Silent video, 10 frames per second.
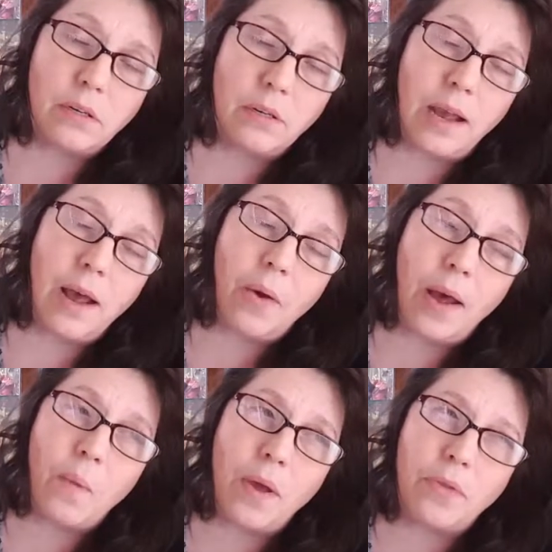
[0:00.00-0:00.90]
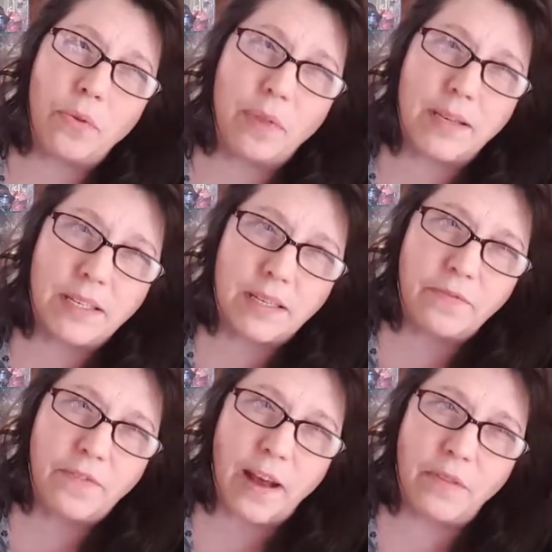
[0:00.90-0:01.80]
Now, I went through this
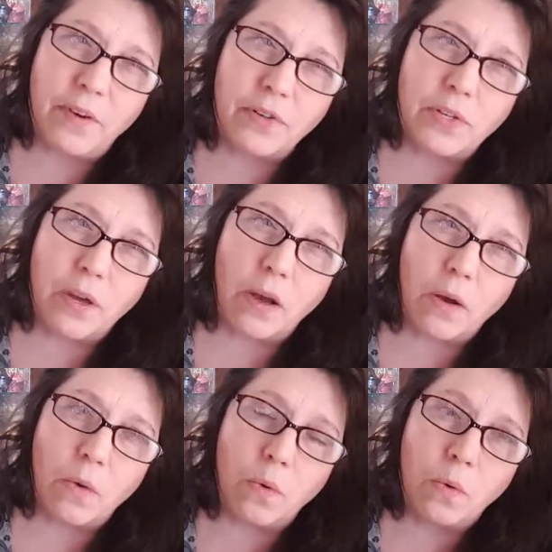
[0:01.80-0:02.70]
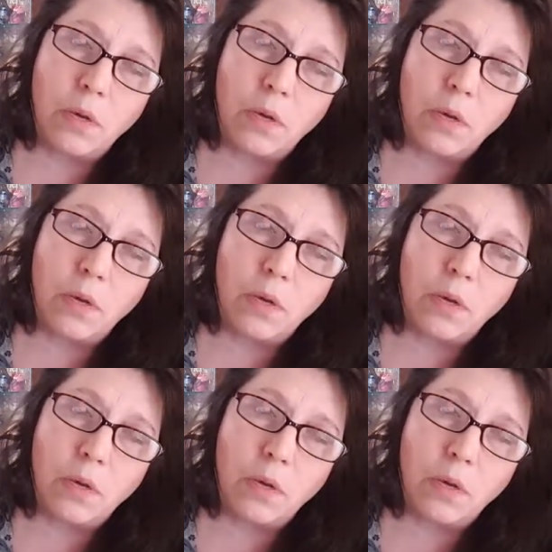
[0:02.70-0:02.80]
5 years ago,